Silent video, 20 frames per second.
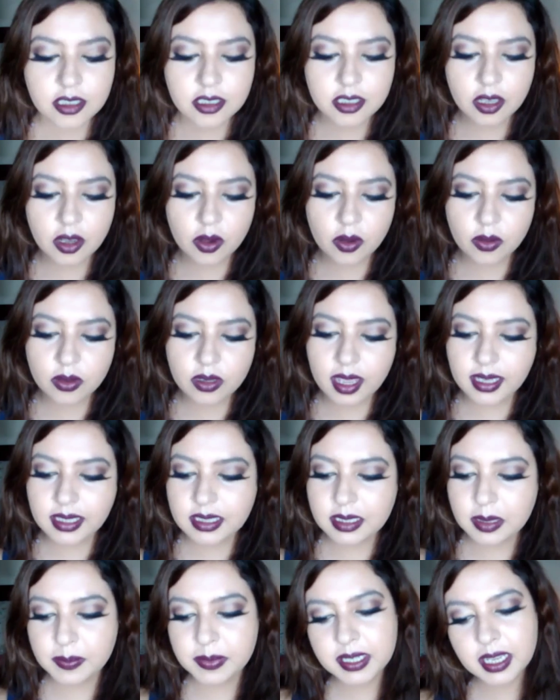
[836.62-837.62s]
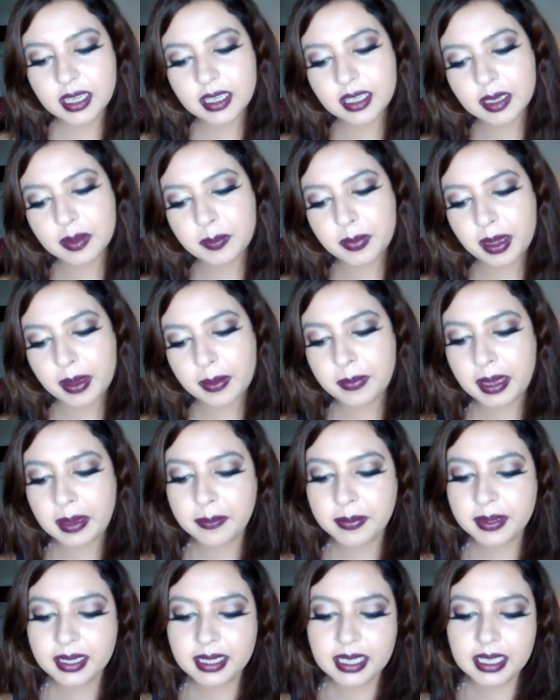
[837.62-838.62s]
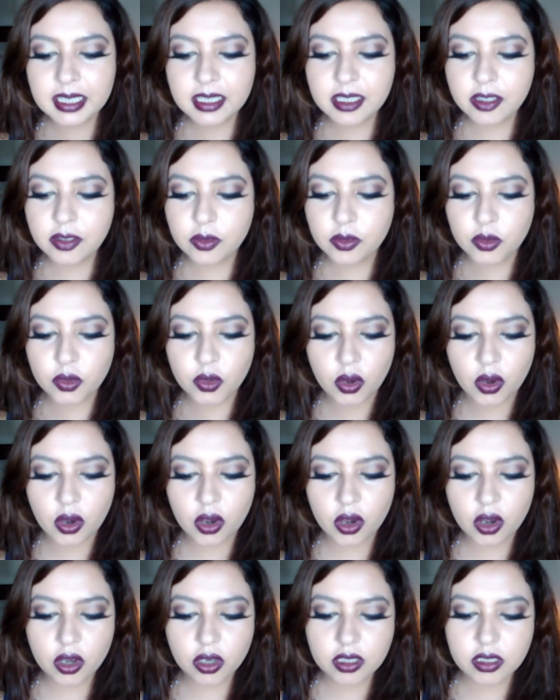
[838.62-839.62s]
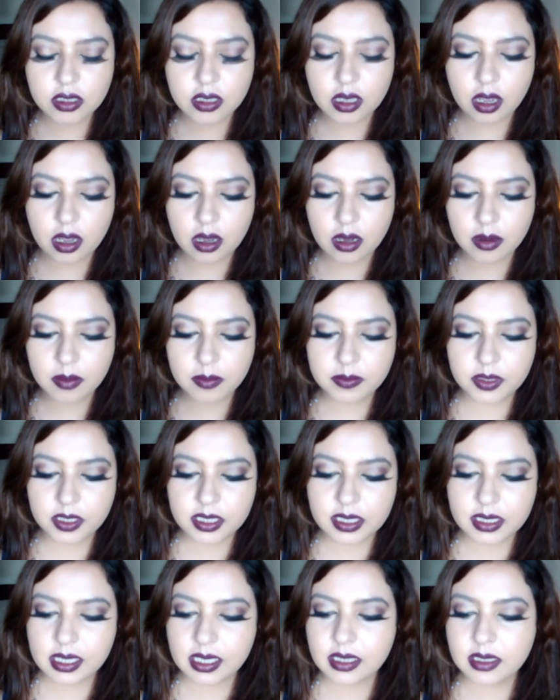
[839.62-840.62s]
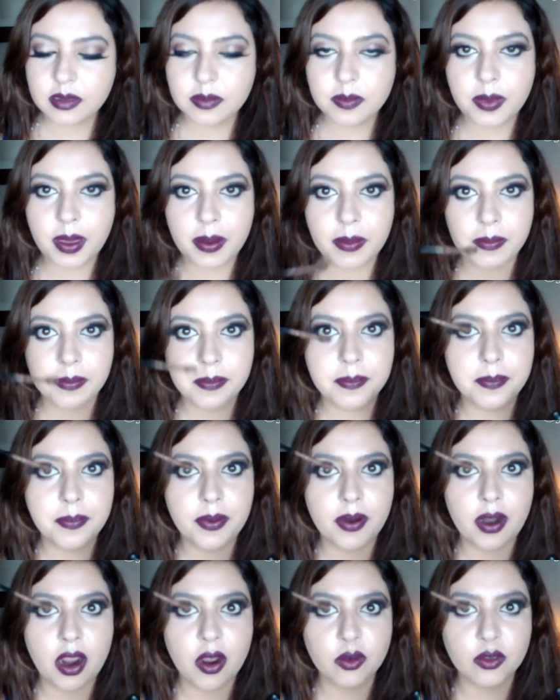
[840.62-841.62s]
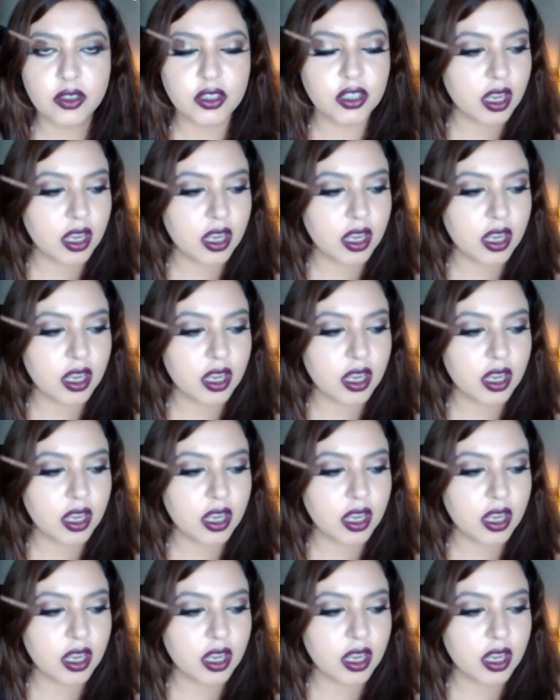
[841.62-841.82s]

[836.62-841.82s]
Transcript: So next I'm taking my Maybelline New York's. This is my brow